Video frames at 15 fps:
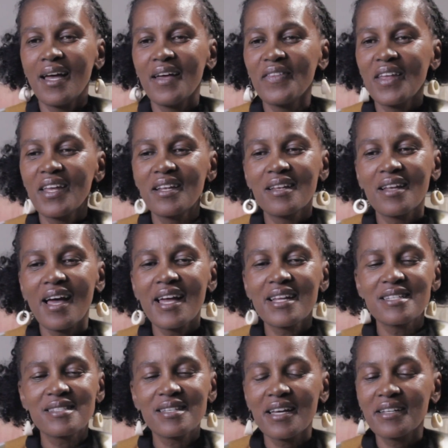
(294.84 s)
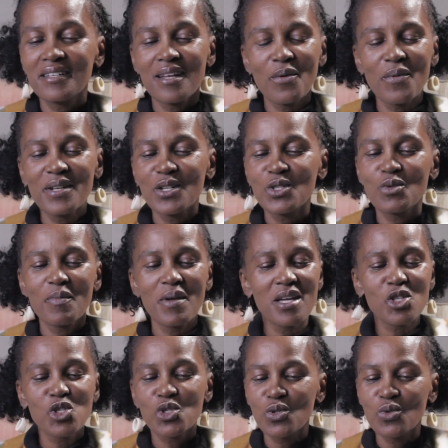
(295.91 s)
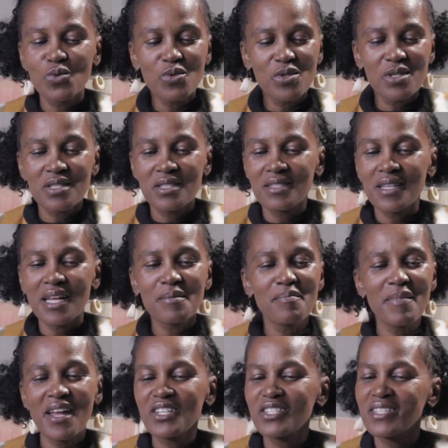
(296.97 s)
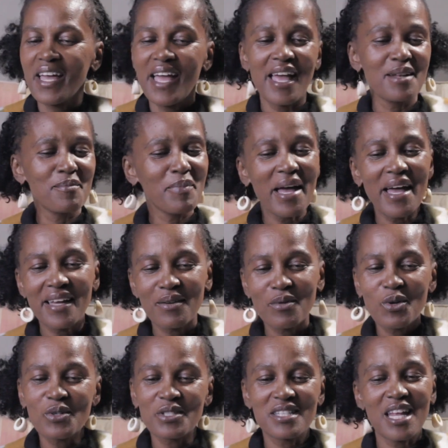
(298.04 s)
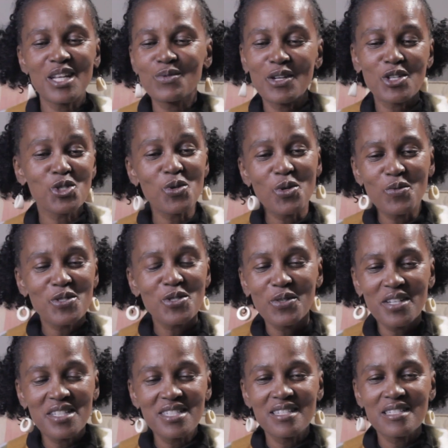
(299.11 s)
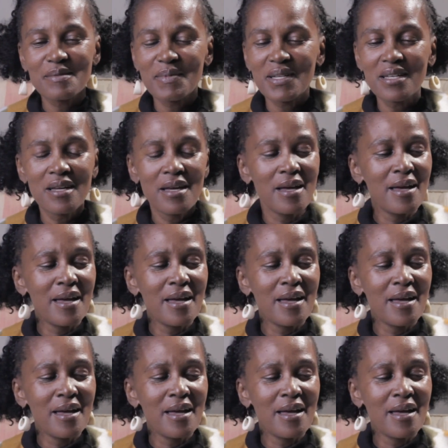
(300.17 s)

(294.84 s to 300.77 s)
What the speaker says: And then I decided I wanted to make shoes that matched the handbag, because that's what Sean was going to teach me.